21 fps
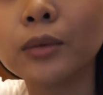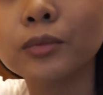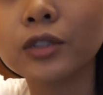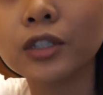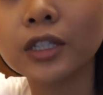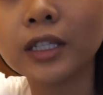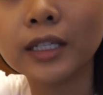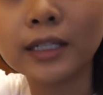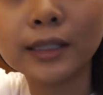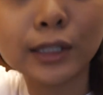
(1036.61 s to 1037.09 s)

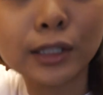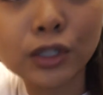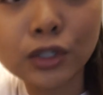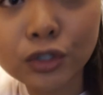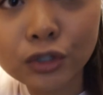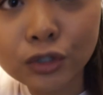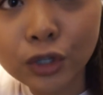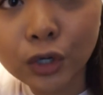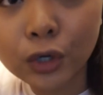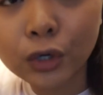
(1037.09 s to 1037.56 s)
to clean the
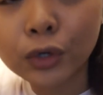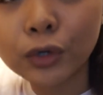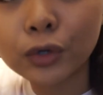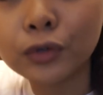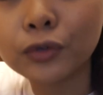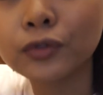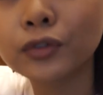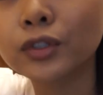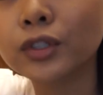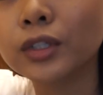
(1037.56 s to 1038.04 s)

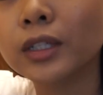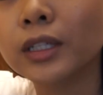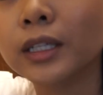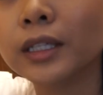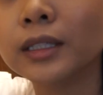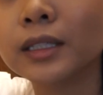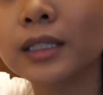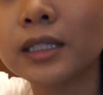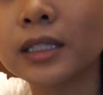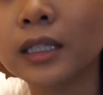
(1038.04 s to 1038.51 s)
stove, to
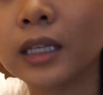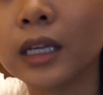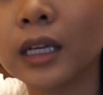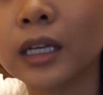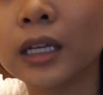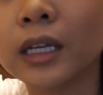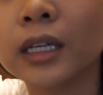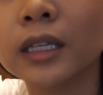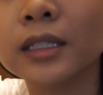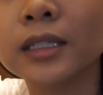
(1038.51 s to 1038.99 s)
clean the
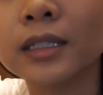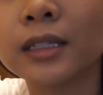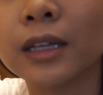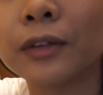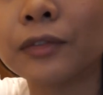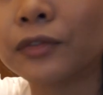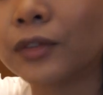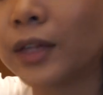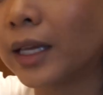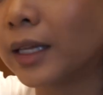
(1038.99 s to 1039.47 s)
sink,
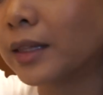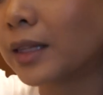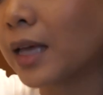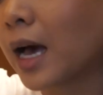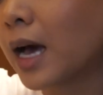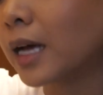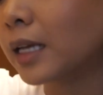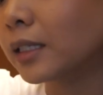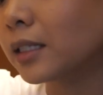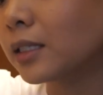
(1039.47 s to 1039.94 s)
stuff like
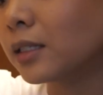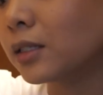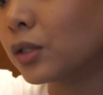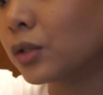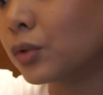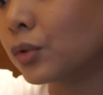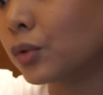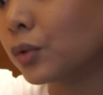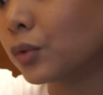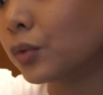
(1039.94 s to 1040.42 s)
that. This
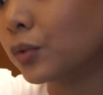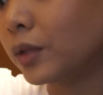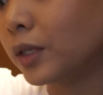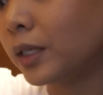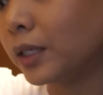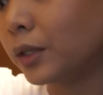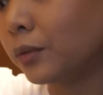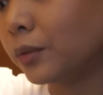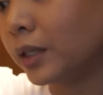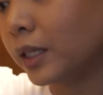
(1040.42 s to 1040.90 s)
is
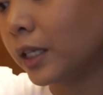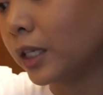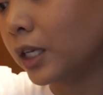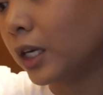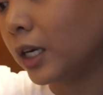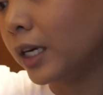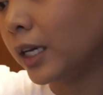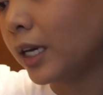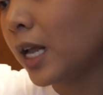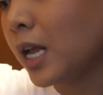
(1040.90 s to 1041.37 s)
really, really
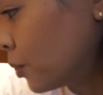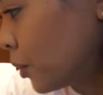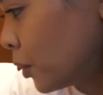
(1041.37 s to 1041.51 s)
good.